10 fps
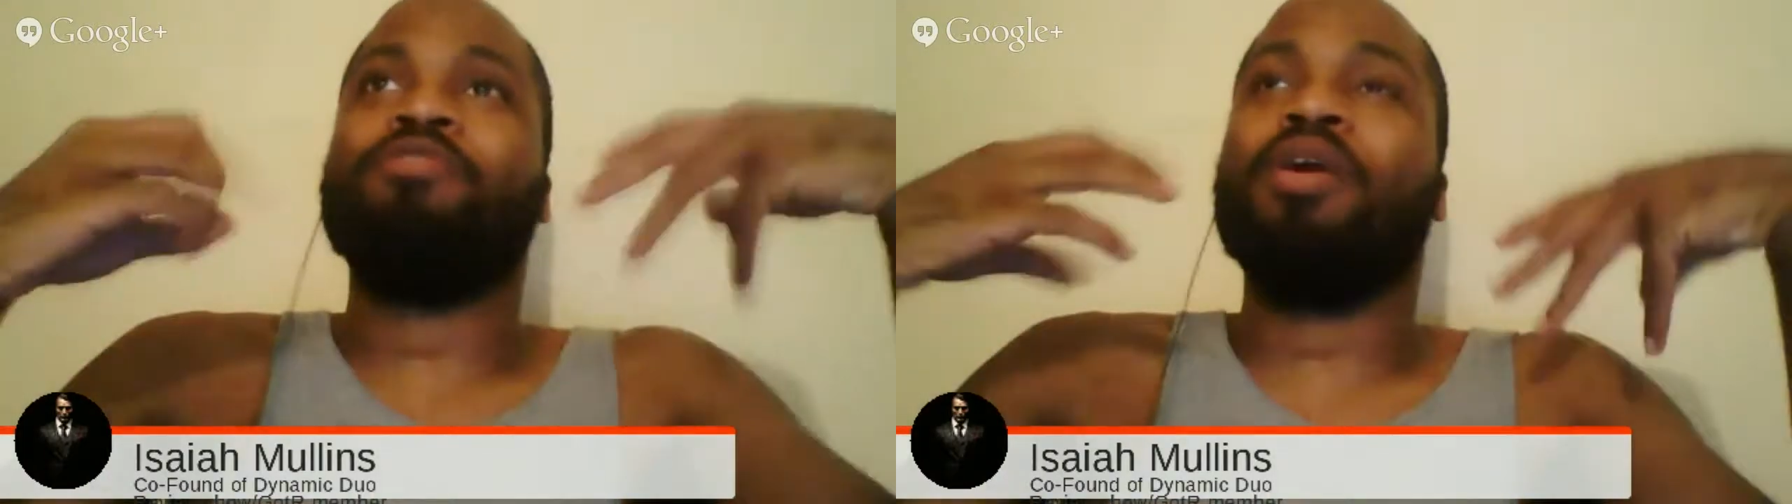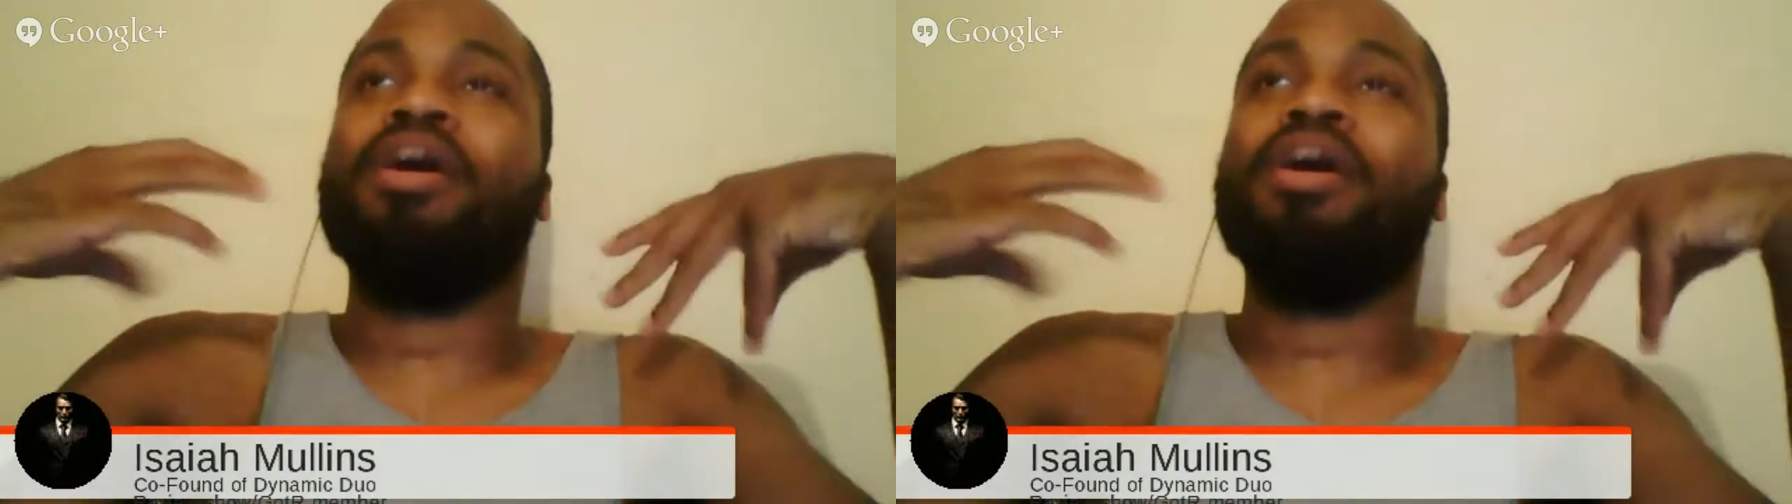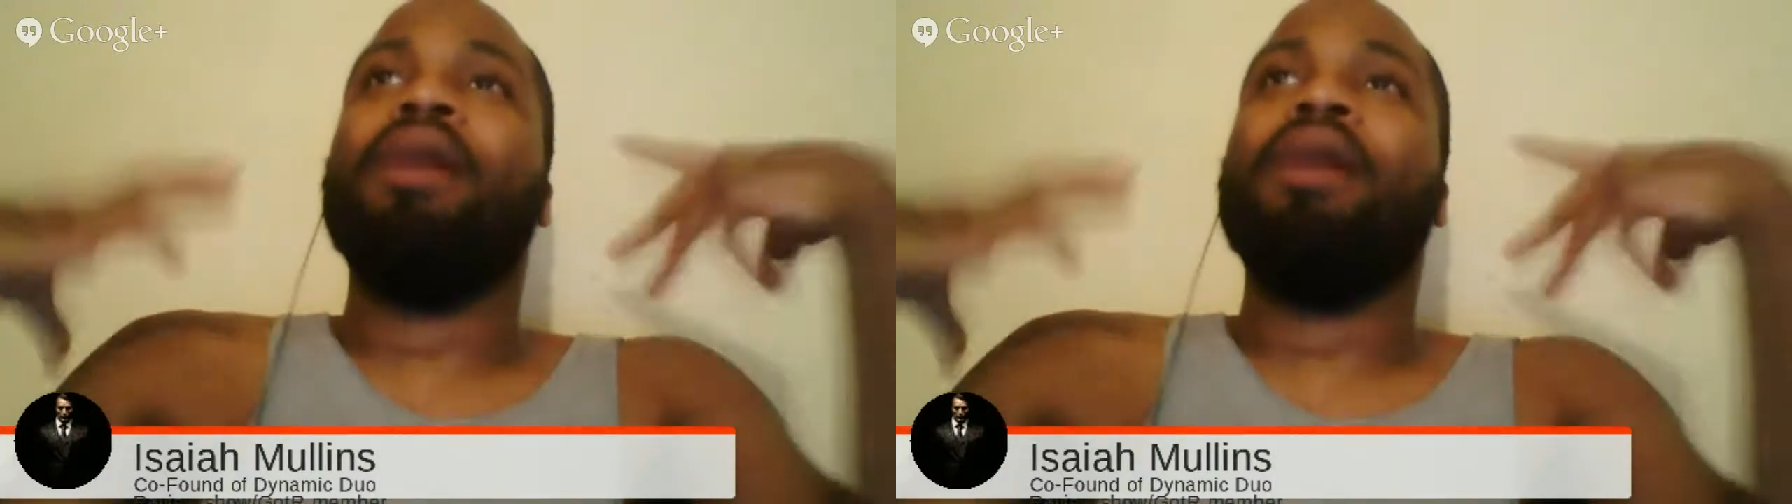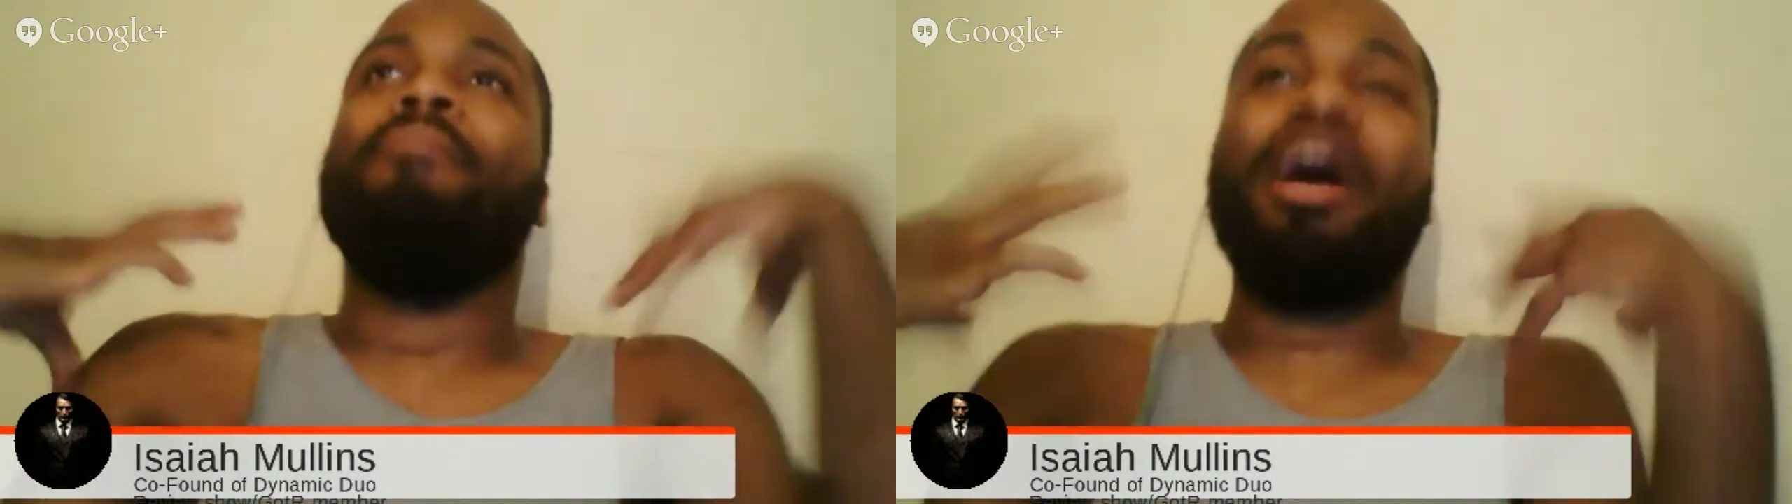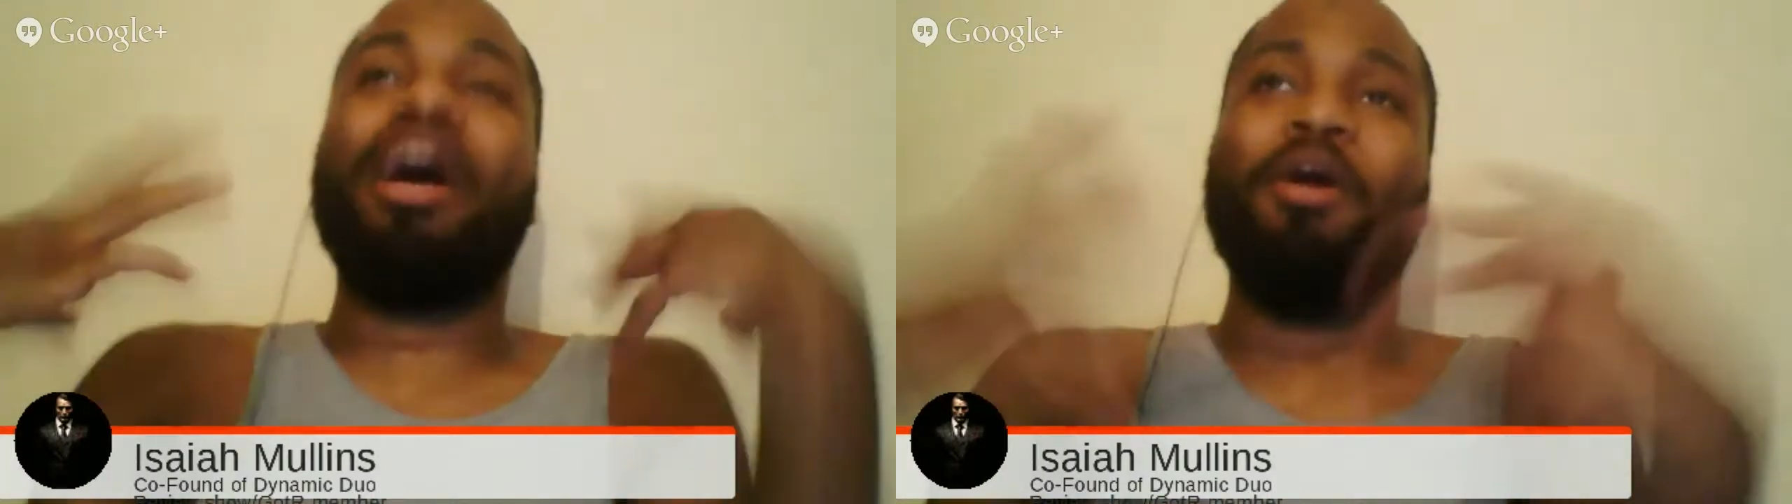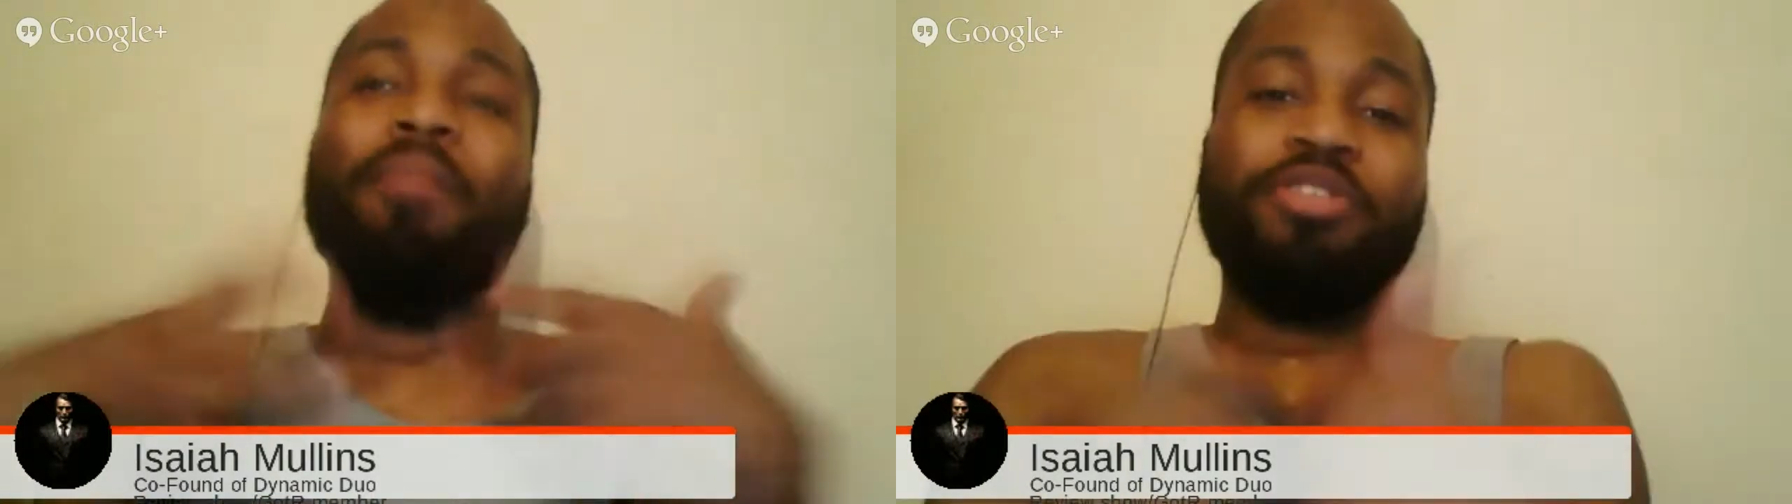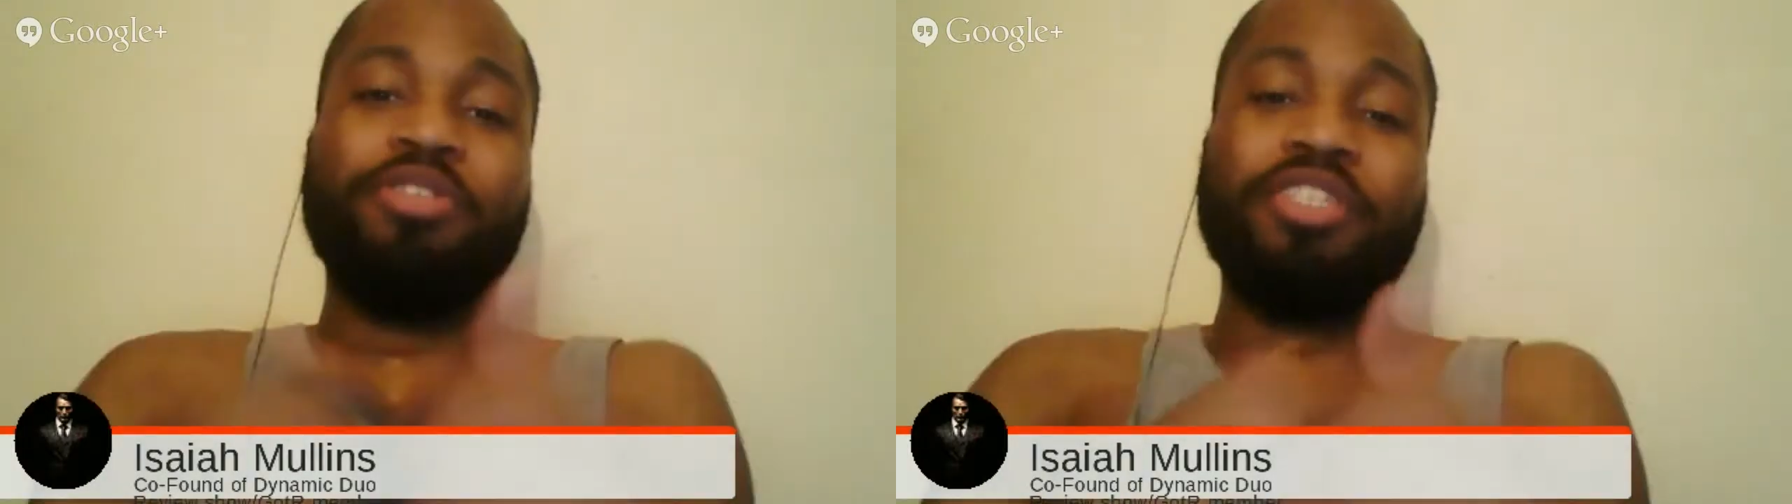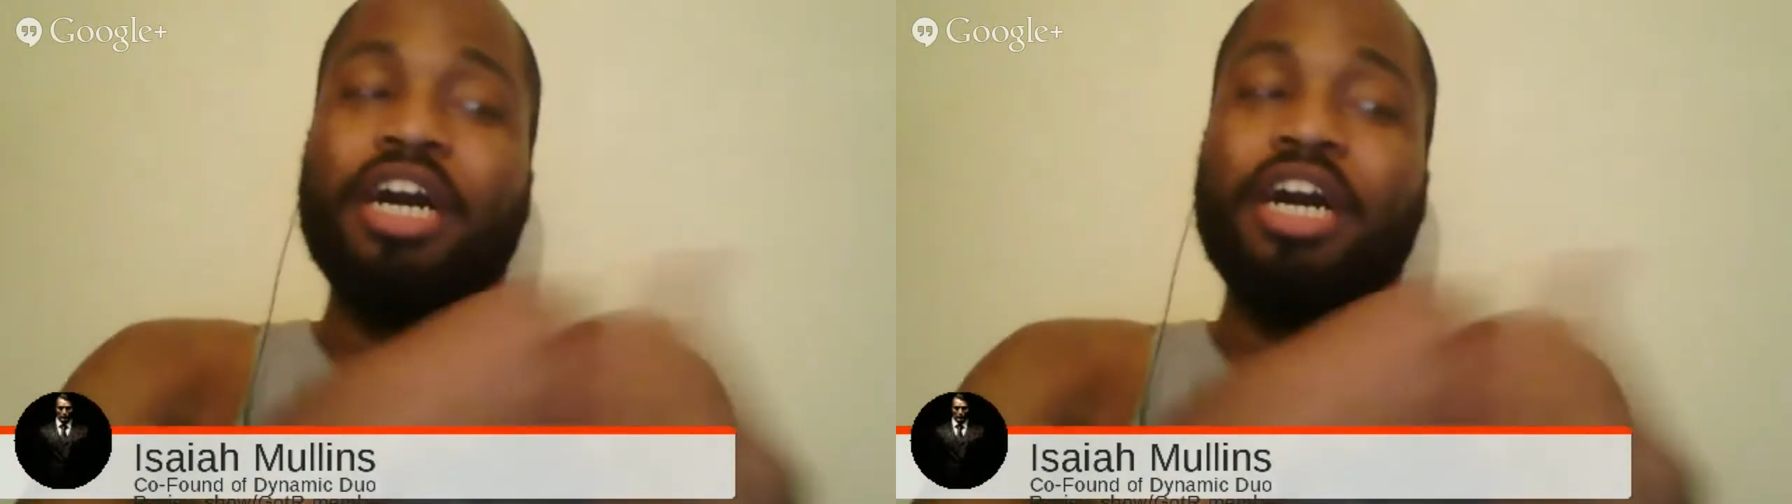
more biometric